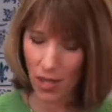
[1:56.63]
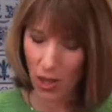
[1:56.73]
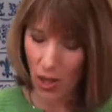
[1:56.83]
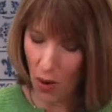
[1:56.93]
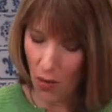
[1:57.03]

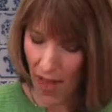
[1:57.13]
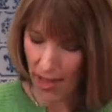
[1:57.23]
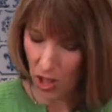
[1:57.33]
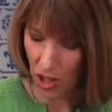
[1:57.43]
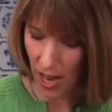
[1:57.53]

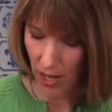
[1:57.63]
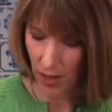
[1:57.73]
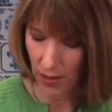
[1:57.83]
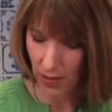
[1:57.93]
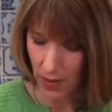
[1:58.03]
low-fat
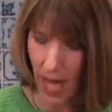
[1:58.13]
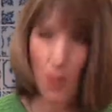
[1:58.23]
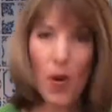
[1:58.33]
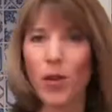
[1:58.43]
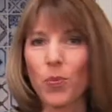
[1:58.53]
cheddar. I
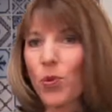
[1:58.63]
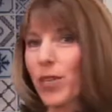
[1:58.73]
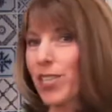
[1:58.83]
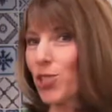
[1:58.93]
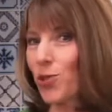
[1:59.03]
bought it
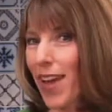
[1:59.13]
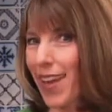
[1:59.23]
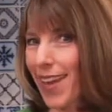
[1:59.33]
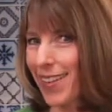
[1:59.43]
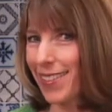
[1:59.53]

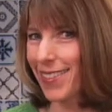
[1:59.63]
pre-shredded.